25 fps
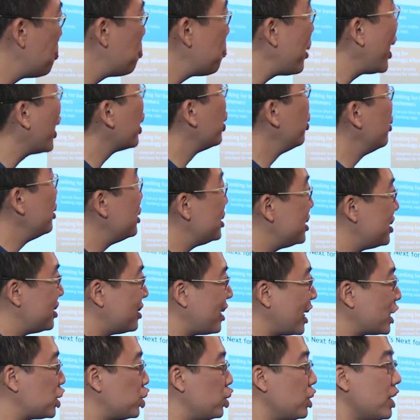
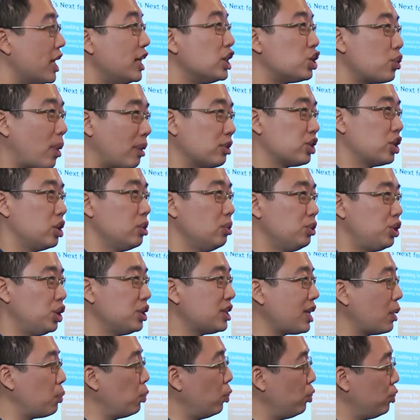partners actually into our
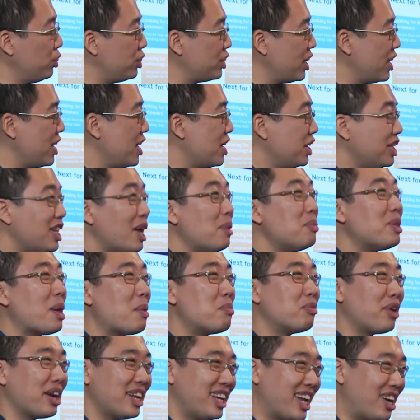solutions. I won't name
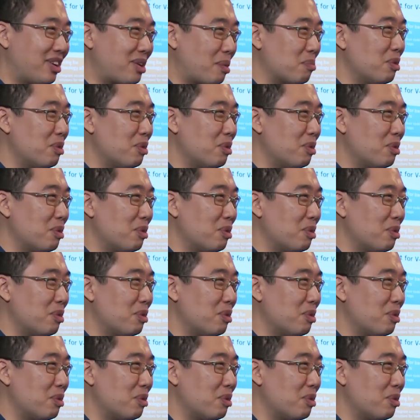them right now.